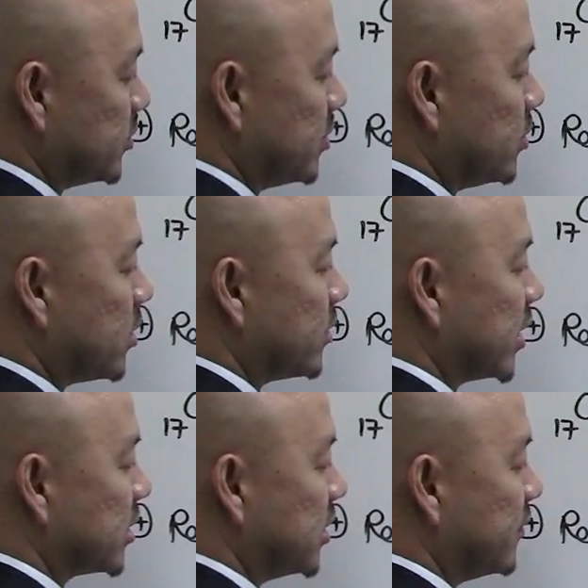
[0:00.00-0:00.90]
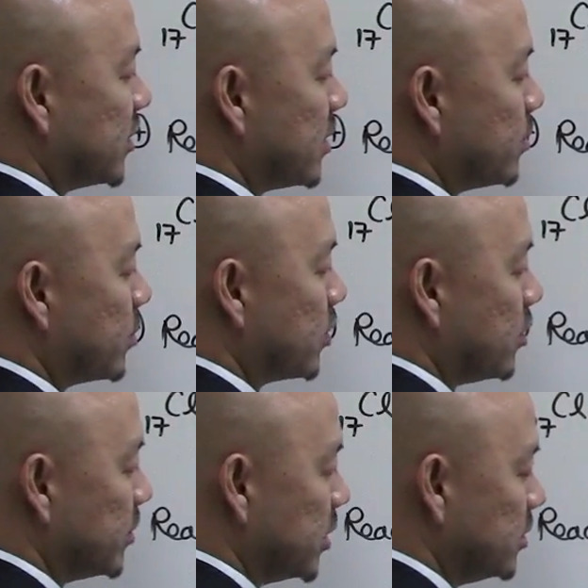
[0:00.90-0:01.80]
to be more reactive than
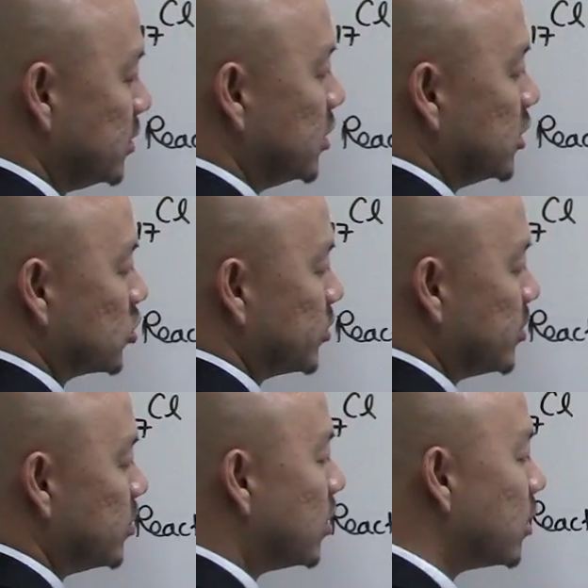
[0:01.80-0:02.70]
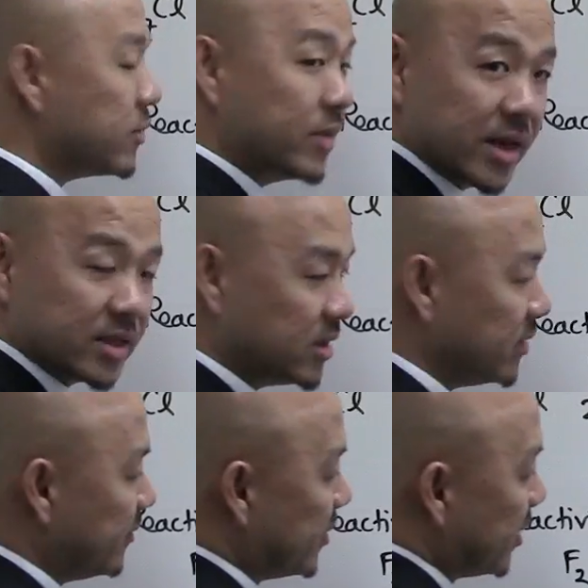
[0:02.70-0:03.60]
bromine, to be more
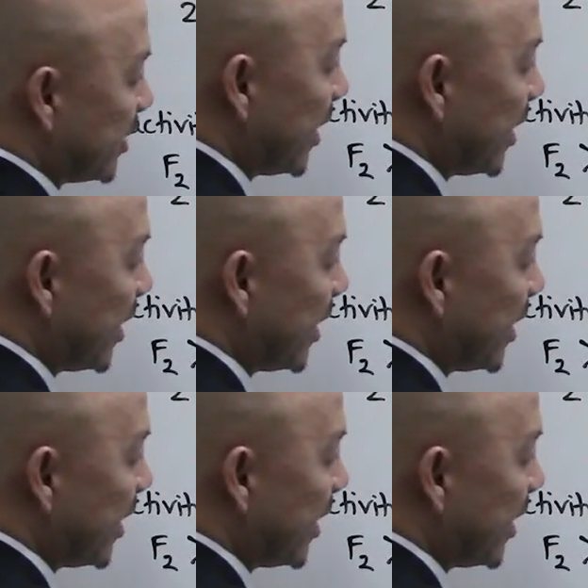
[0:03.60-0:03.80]
reactive than